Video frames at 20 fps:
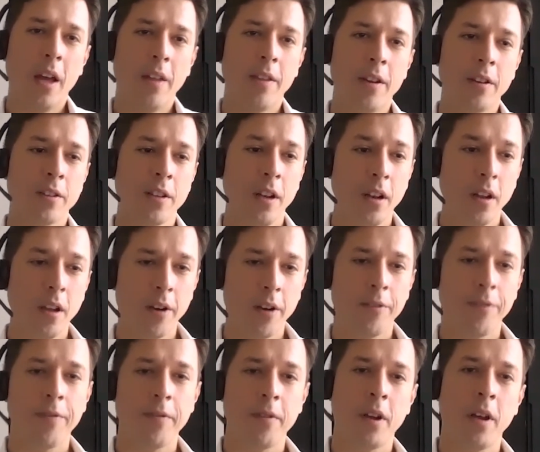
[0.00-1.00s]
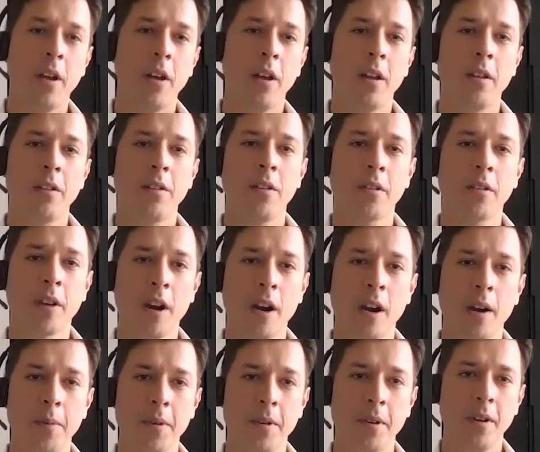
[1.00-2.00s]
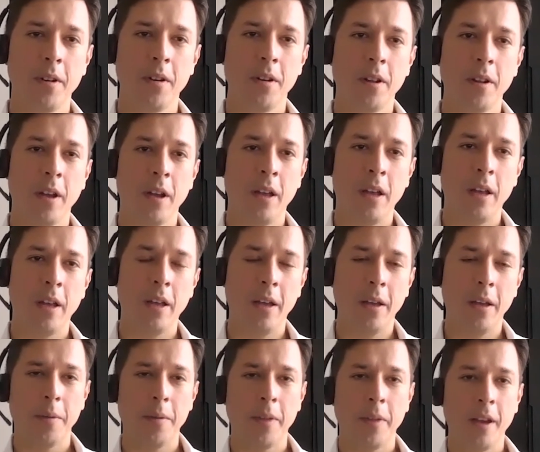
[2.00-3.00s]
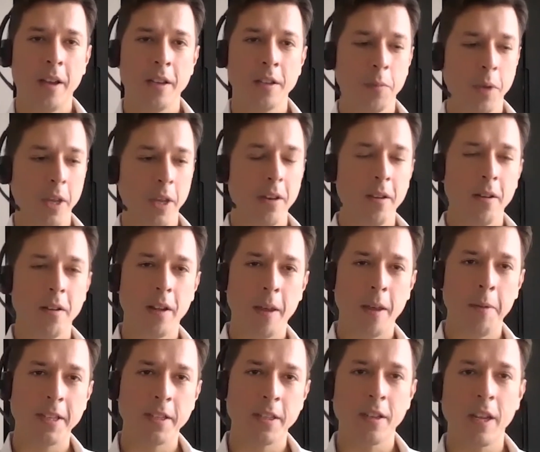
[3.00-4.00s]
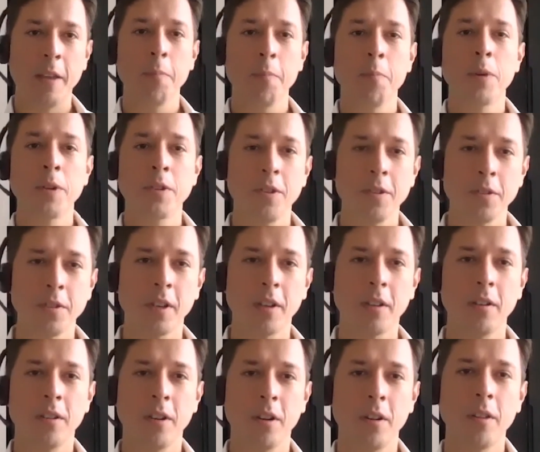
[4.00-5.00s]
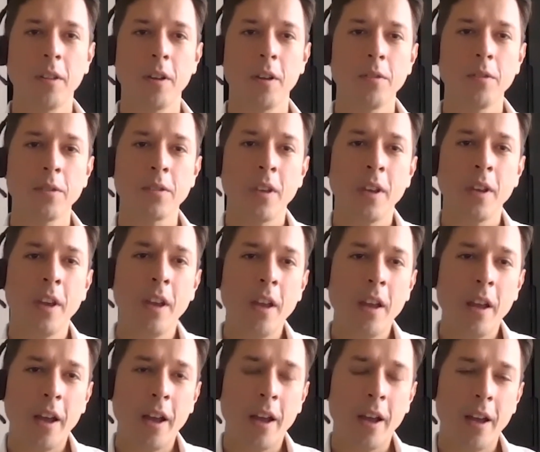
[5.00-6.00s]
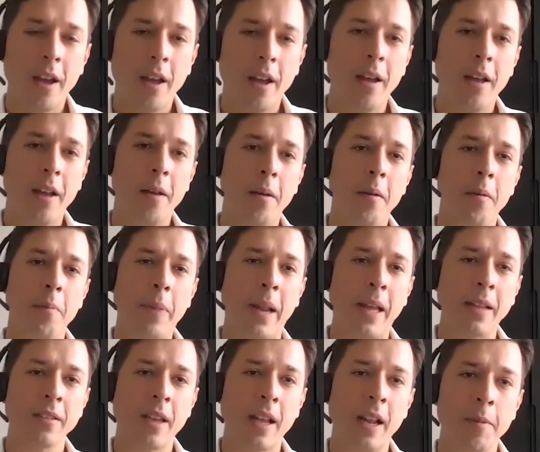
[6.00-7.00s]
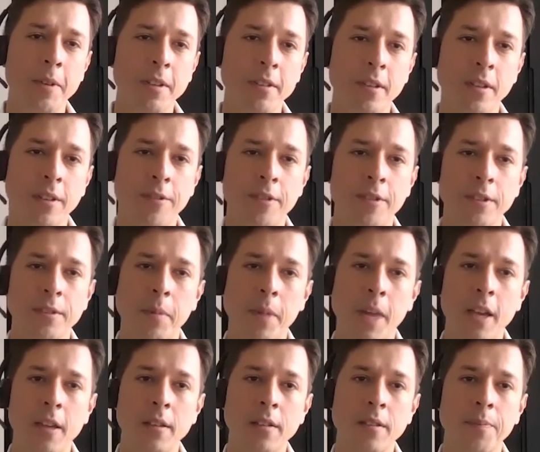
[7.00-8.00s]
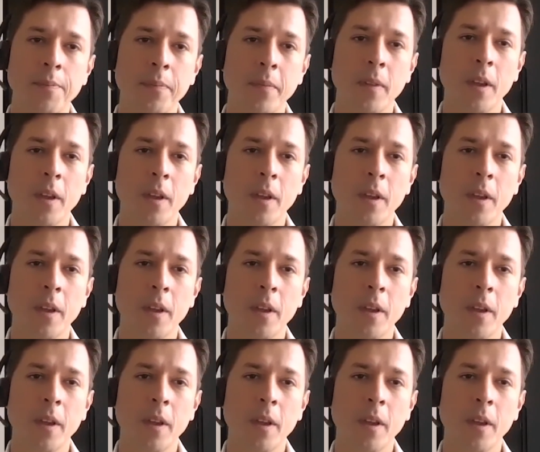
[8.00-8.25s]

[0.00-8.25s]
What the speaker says: there's a lot of you know, carbon that has been emitted in producing, you know, those plant elements in the first place.